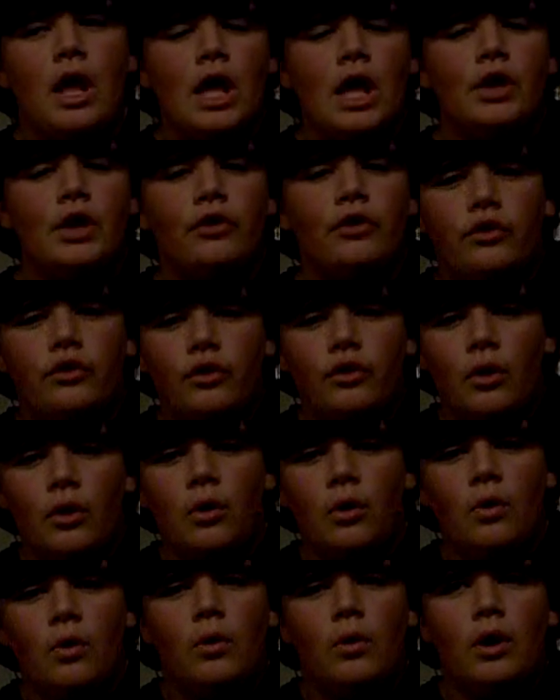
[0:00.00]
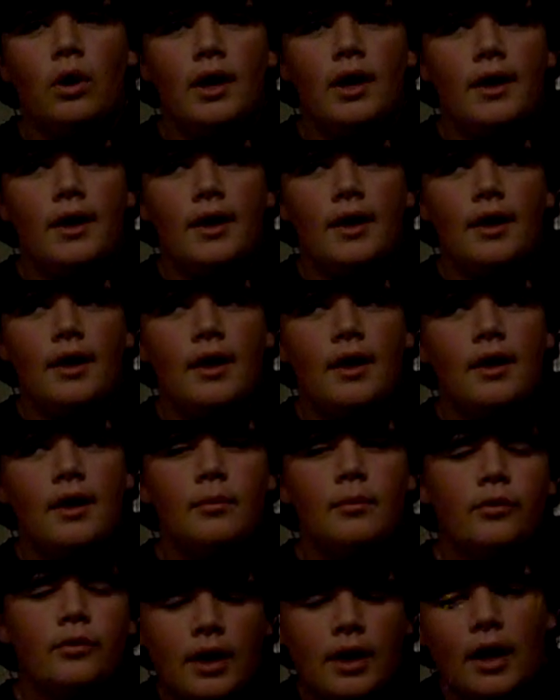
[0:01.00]
so it
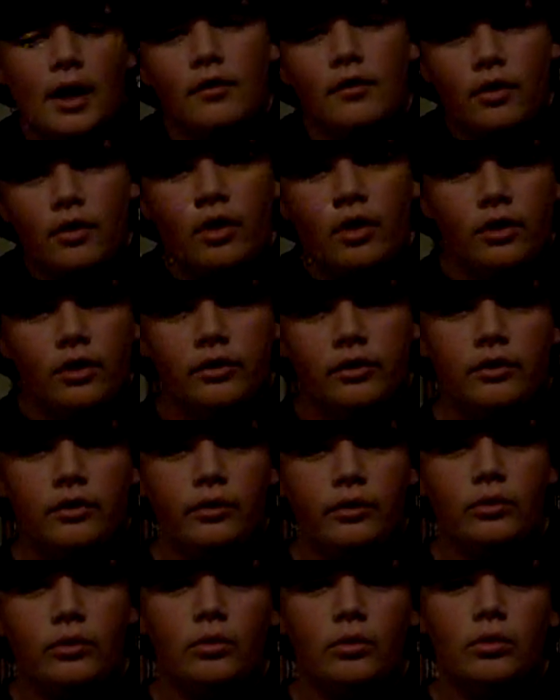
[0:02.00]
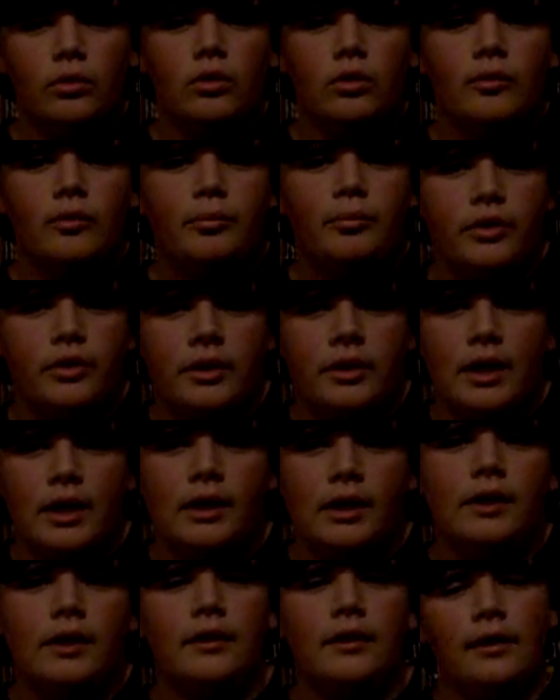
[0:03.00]
was kind of hard to put that in
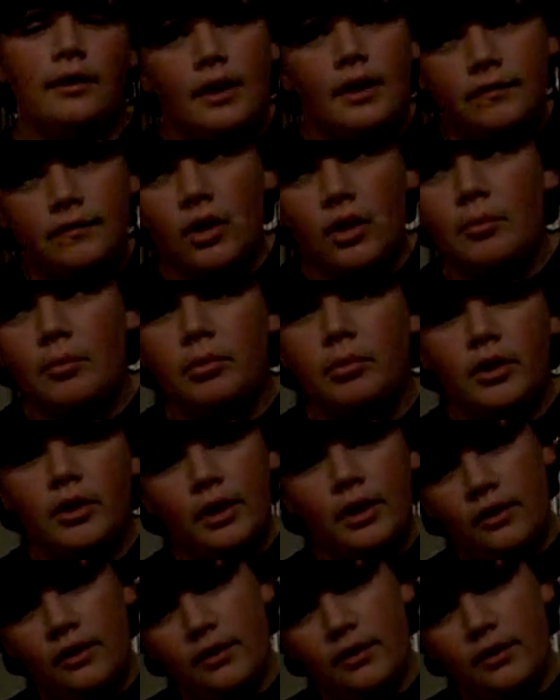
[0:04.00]
and have to unplug it and then